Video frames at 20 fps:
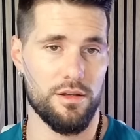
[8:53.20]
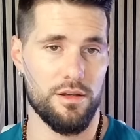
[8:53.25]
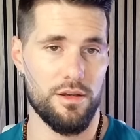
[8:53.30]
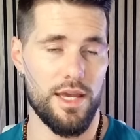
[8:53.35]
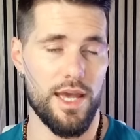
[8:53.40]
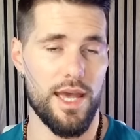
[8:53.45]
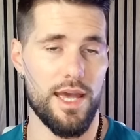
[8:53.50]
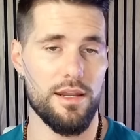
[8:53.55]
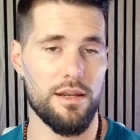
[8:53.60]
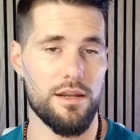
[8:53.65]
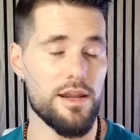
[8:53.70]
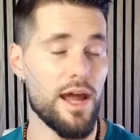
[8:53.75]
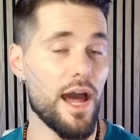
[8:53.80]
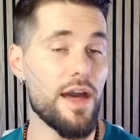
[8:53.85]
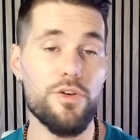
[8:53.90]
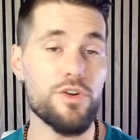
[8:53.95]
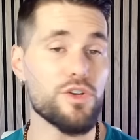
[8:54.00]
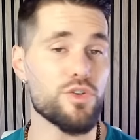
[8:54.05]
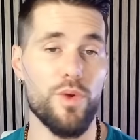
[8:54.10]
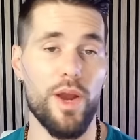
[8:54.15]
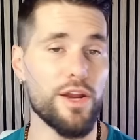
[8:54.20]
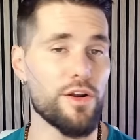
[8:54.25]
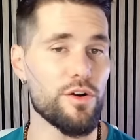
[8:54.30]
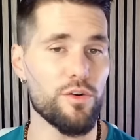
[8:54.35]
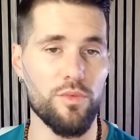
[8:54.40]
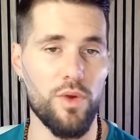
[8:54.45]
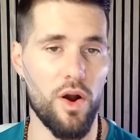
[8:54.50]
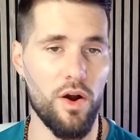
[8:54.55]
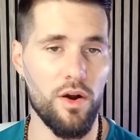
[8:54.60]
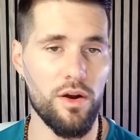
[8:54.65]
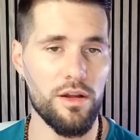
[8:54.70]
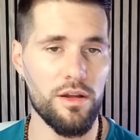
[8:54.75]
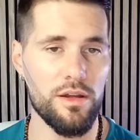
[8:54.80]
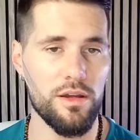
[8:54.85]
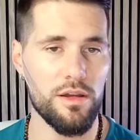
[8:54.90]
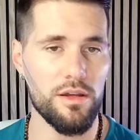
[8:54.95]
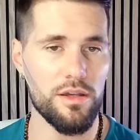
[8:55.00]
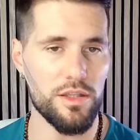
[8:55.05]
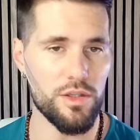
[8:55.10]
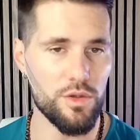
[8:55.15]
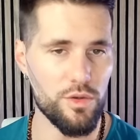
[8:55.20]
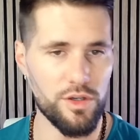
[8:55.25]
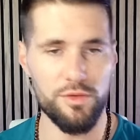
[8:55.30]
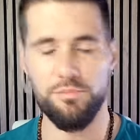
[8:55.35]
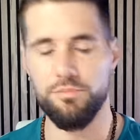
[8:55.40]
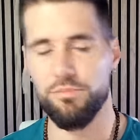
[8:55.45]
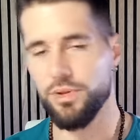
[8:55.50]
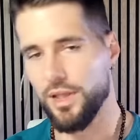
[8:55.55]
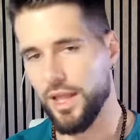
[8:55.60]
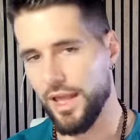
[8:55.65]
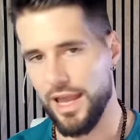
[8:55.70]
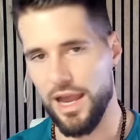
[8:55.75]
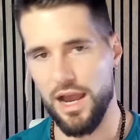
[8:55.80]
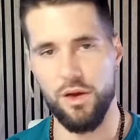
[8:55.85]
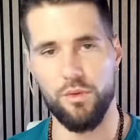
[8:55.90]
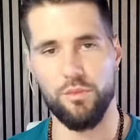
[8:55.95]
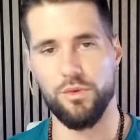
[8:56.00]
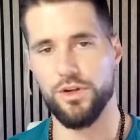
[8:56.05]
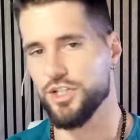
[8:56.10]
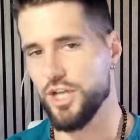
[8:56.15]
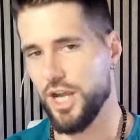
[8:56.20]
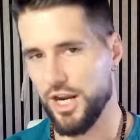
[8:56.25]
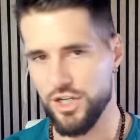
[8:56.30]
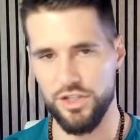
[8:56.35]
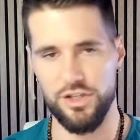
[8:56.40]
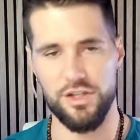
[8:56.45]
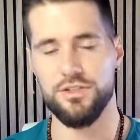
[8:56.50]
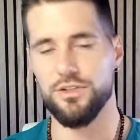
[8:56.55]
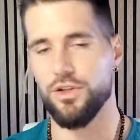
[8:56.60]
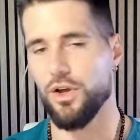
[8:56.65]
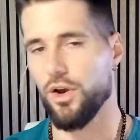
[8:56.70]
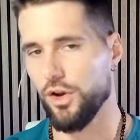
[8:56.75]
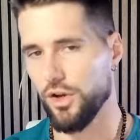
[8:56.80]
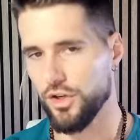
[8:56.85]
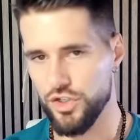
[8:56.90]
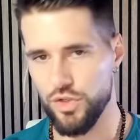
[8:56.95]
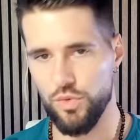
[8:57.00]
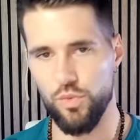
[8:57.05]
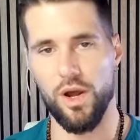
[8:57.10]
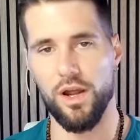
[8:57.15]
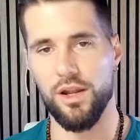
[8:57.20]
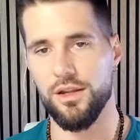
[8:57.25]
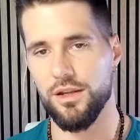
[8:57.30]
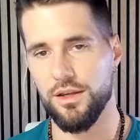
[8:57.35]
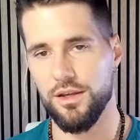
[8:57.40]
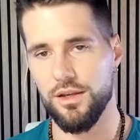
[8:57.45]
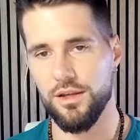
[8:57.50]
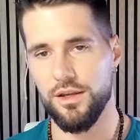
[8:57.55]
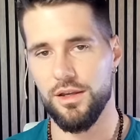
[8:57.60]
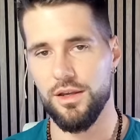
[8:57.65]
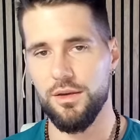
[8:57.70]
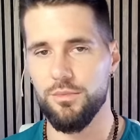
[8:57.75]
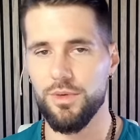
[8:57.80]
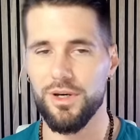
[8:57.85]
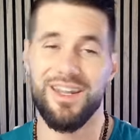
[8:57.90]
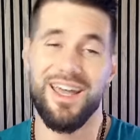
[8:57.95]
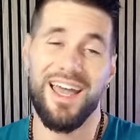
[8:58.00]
And neither's right or wrong. You can play out rejection as long as you want, but